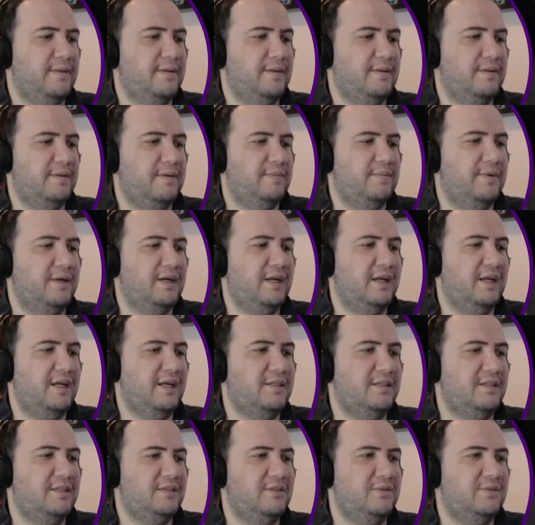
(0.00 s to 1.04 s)
But I like
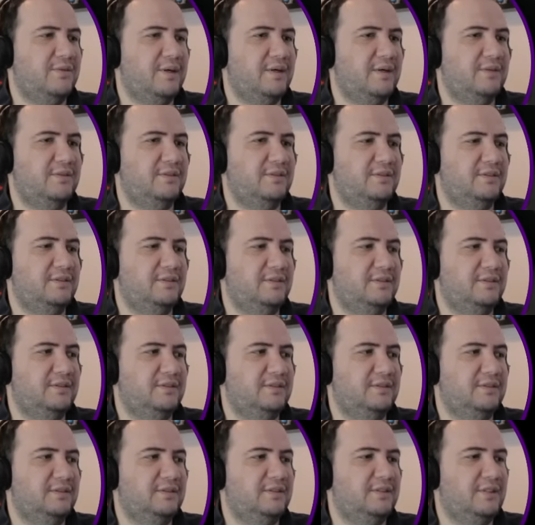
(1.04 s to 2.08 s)
this. Wow,
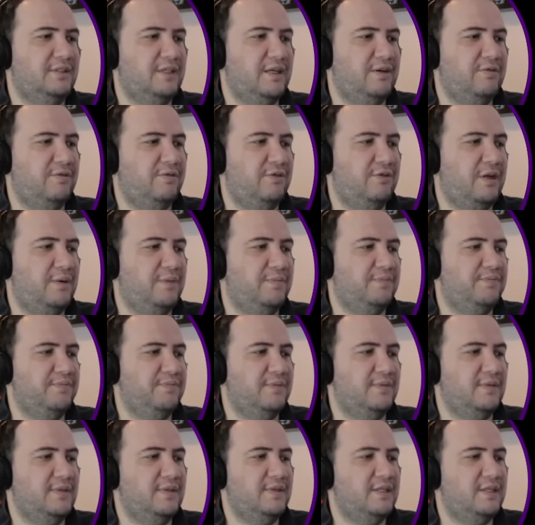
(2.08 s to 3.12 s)
that frame
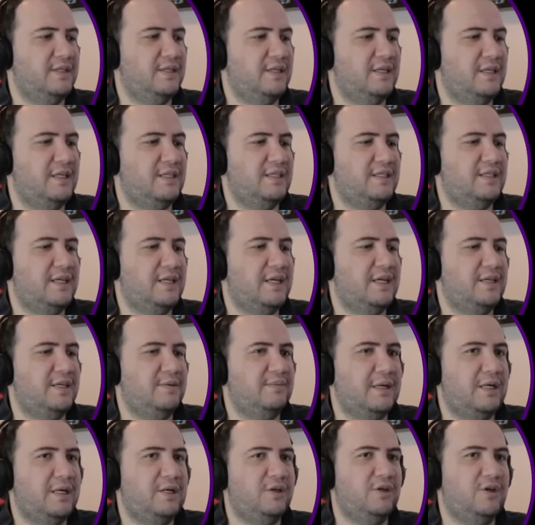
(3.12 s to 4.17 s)
is taken
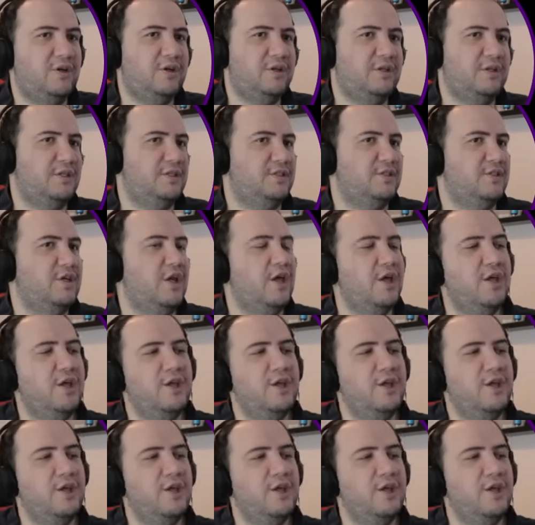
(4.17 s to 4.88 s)
by darkness.